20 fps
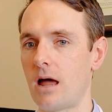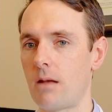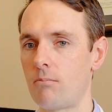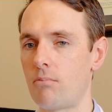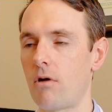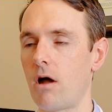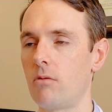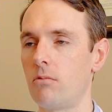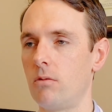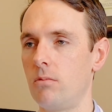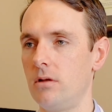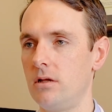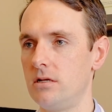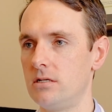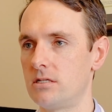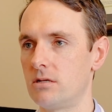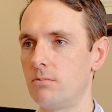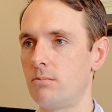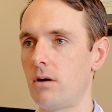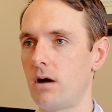and probably
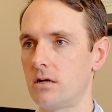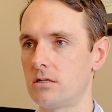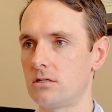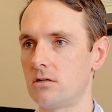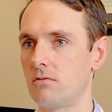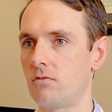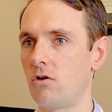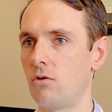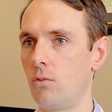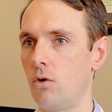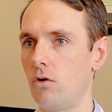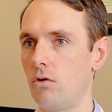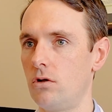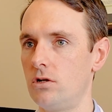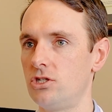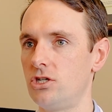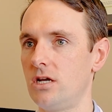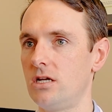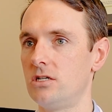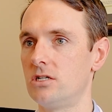some positive
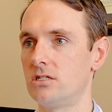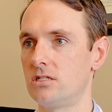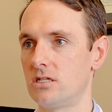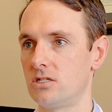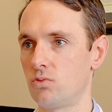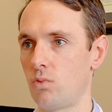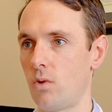hormonal changes as